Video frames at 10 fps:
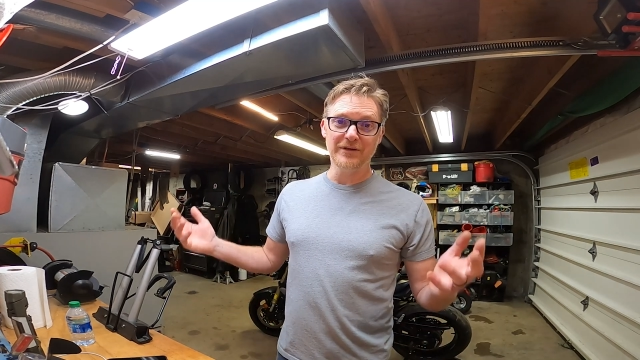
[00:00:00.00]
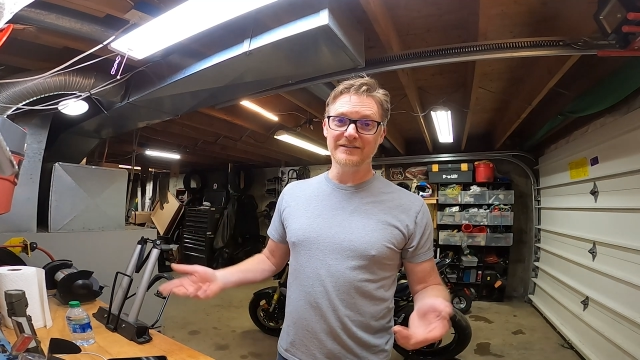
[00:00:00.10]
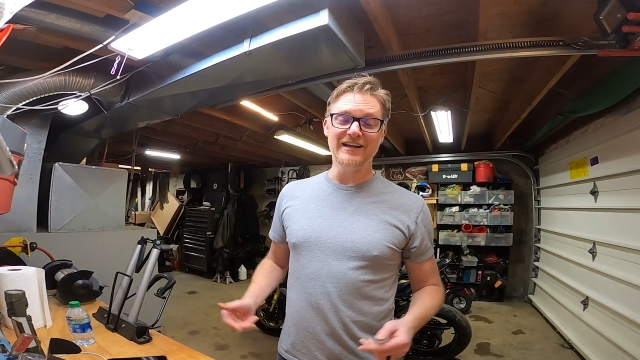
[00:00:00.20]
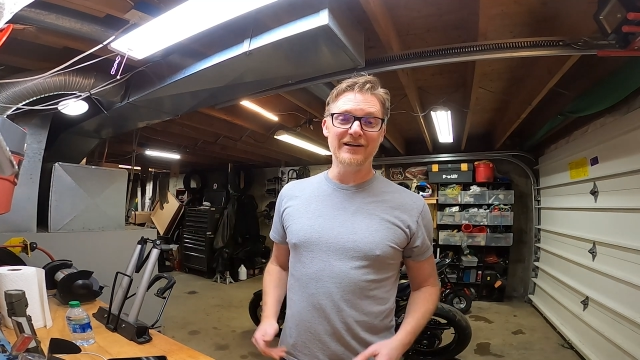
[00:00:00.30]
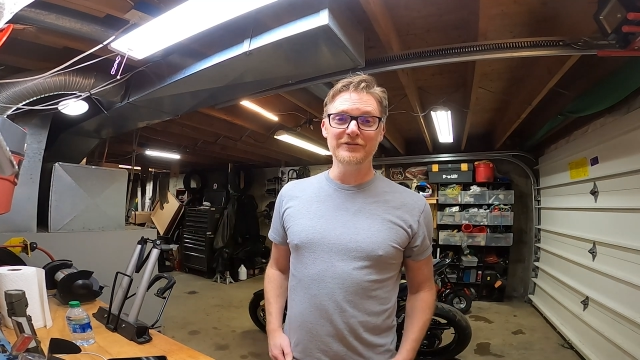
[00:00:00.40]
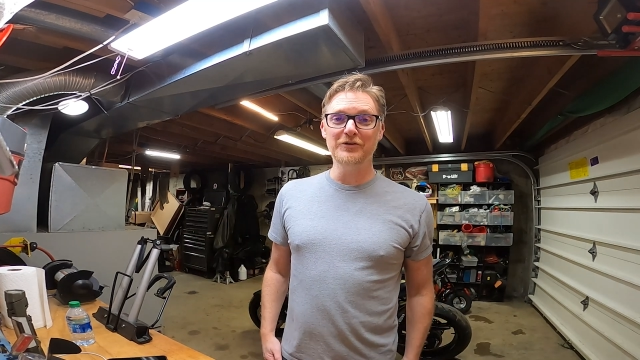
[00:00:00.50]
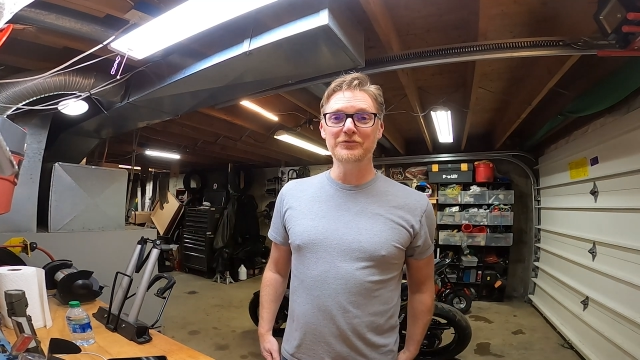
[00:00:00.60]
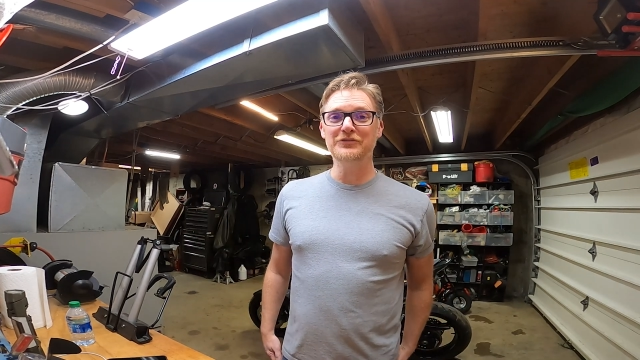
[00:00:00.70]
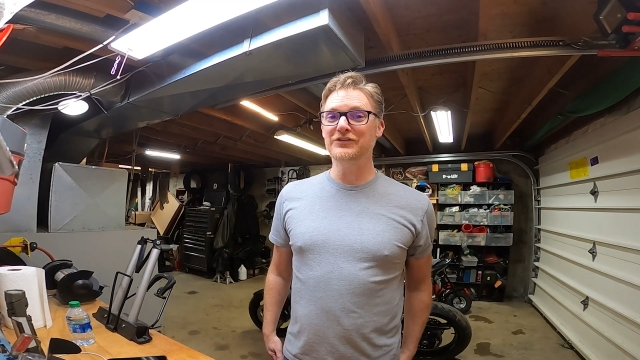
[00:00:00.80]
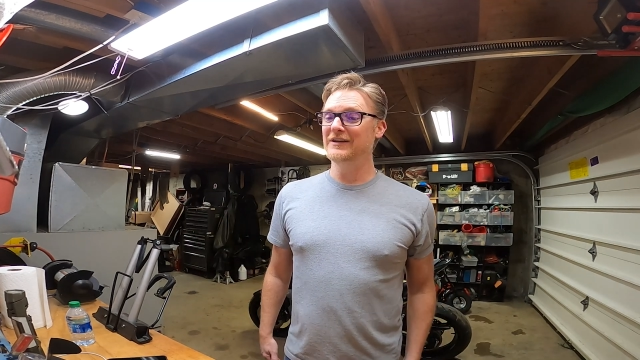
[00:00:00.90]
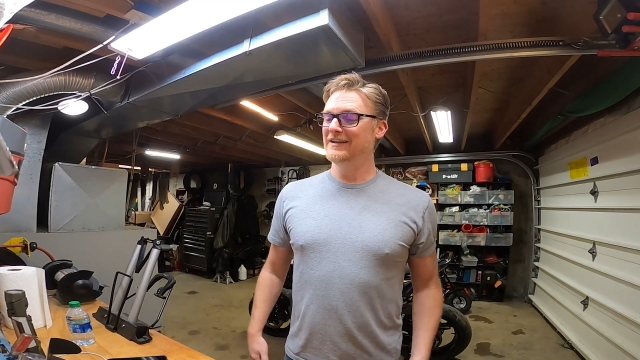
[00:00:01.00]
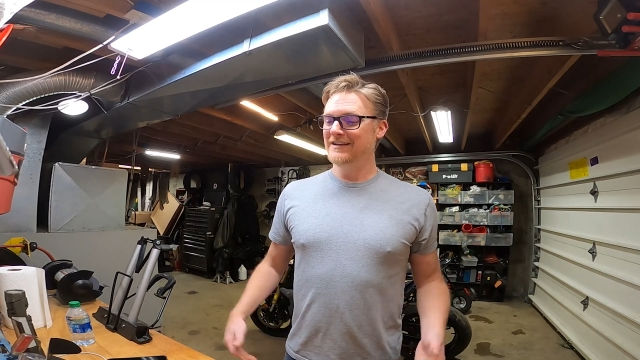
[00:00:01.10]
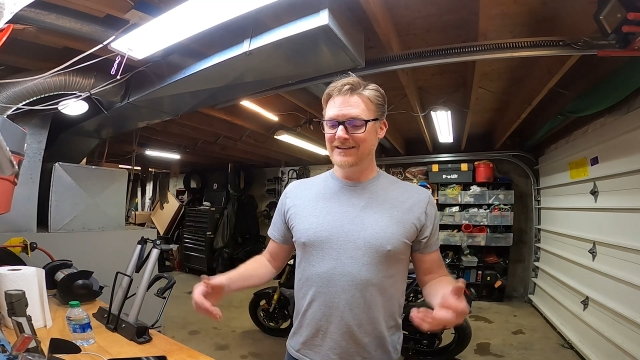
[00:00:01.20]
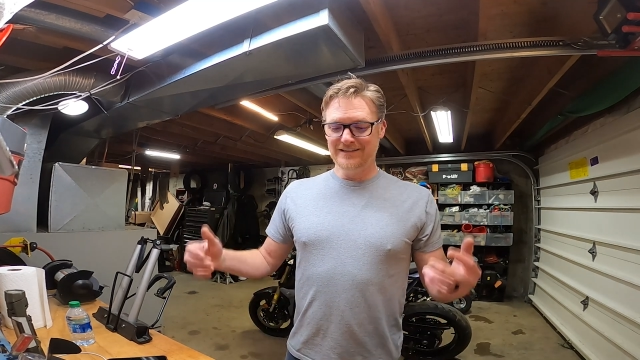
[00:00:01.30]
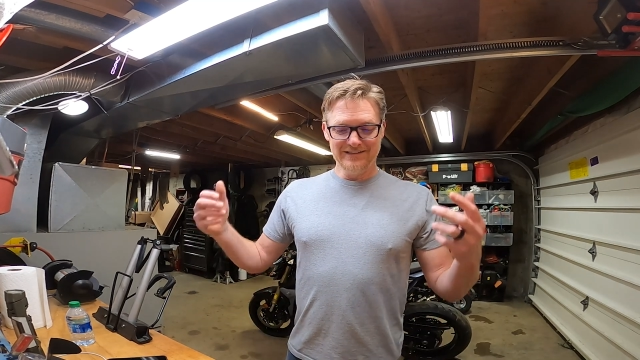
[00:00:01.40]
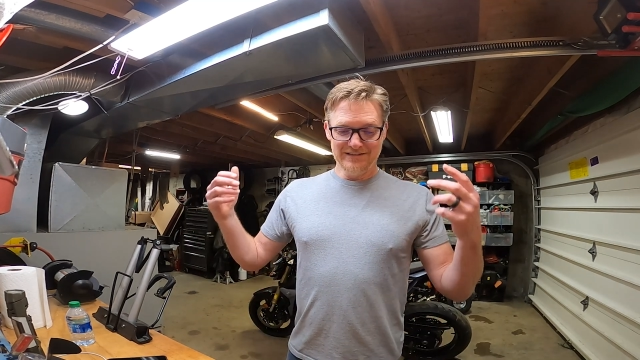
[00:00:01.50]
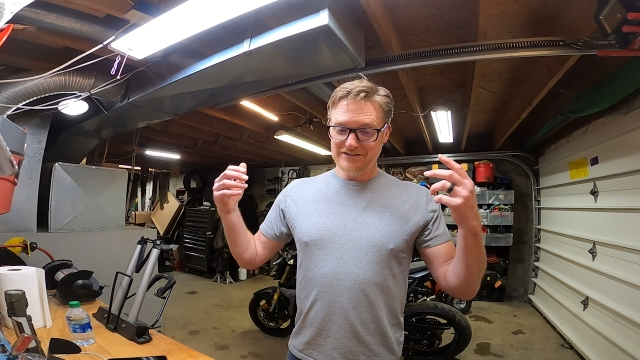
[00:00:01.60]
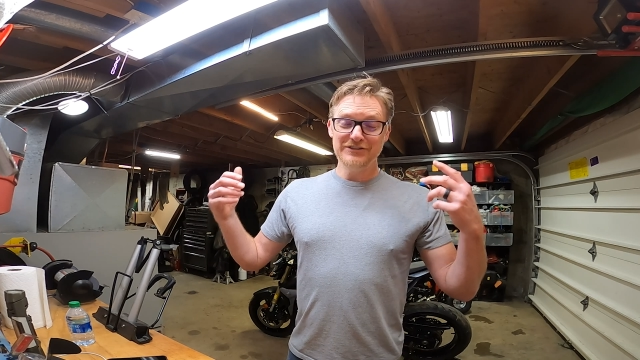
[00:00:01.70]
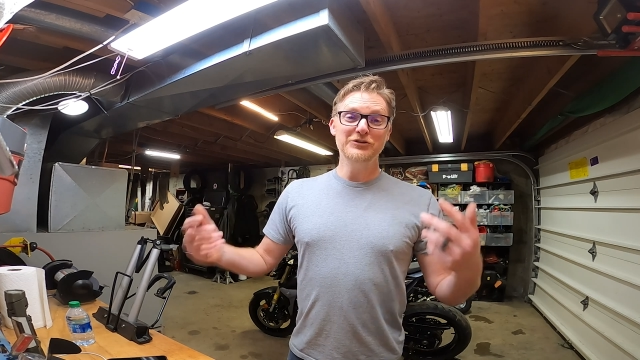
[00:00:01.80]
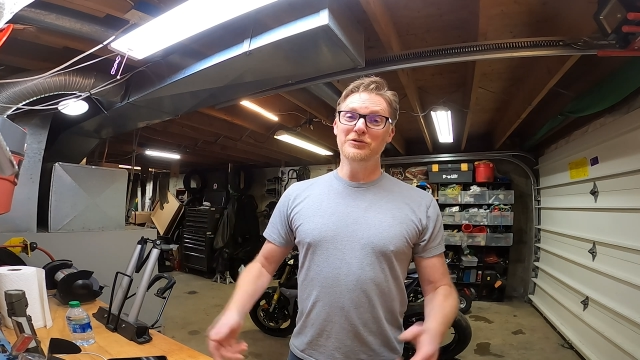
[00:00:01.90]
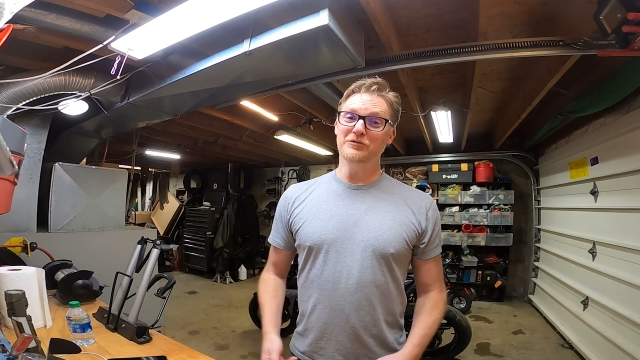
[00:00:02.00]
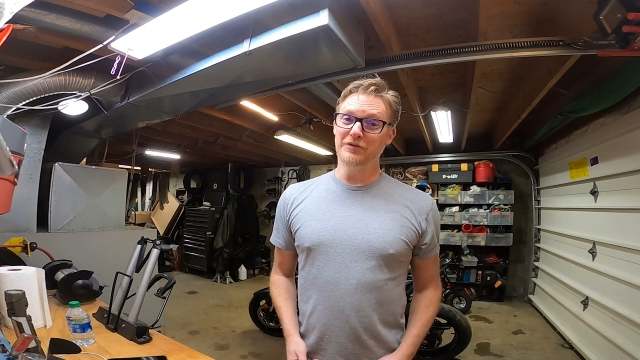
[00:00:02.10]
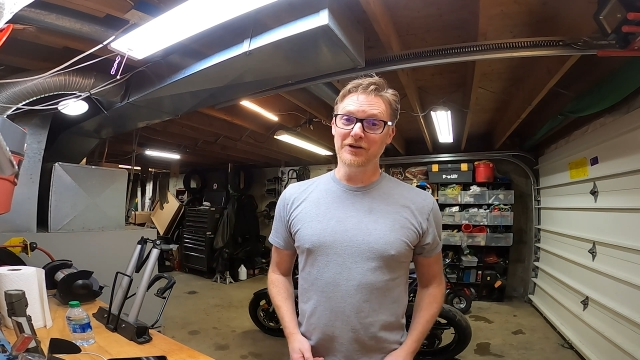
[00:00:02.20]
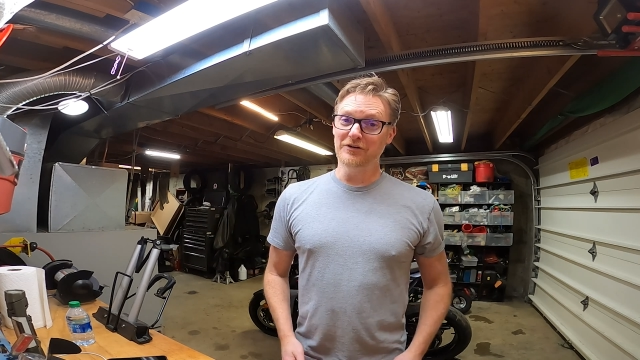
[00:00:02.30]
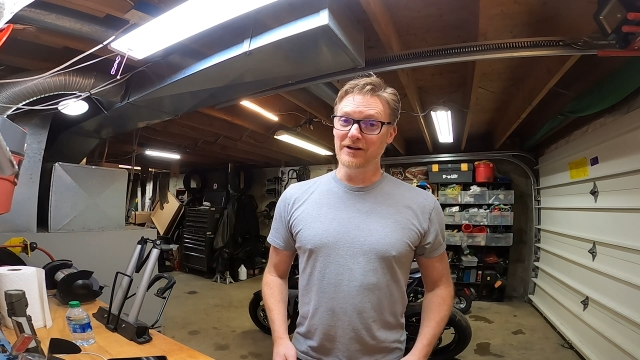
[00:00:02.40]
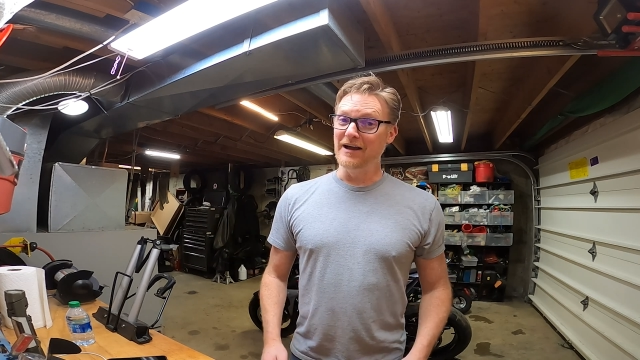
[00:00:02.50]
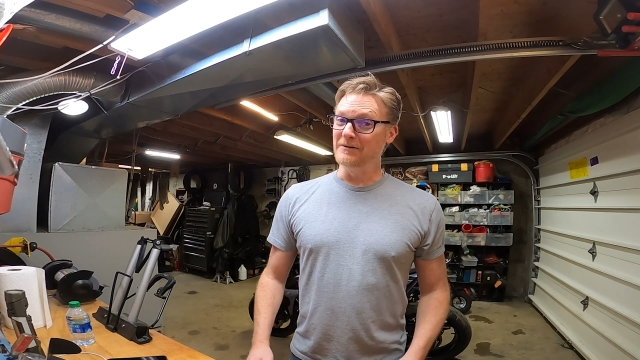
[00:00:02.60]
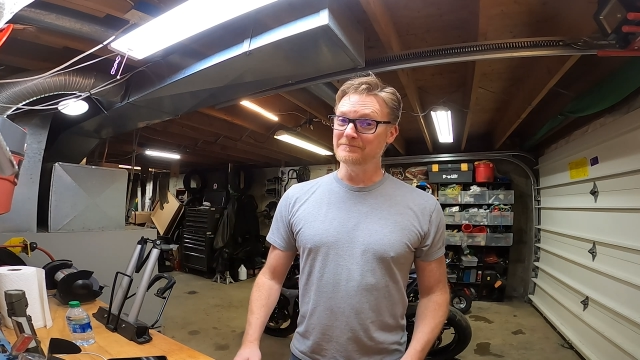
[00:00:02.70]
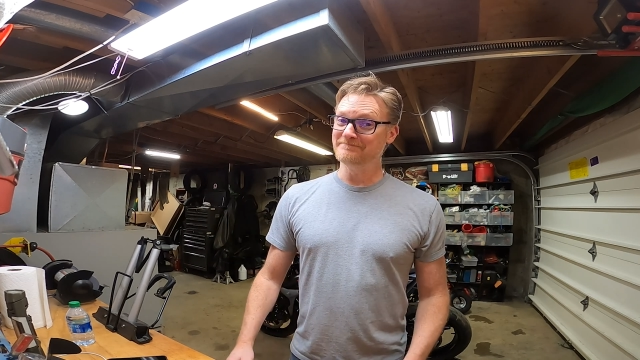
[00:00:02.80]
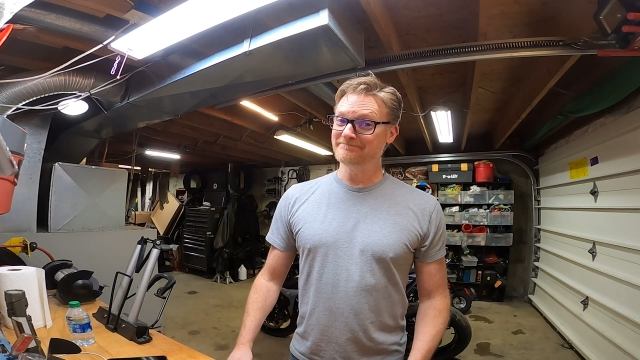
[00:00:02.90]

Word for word: we got downloads. You can figure it out.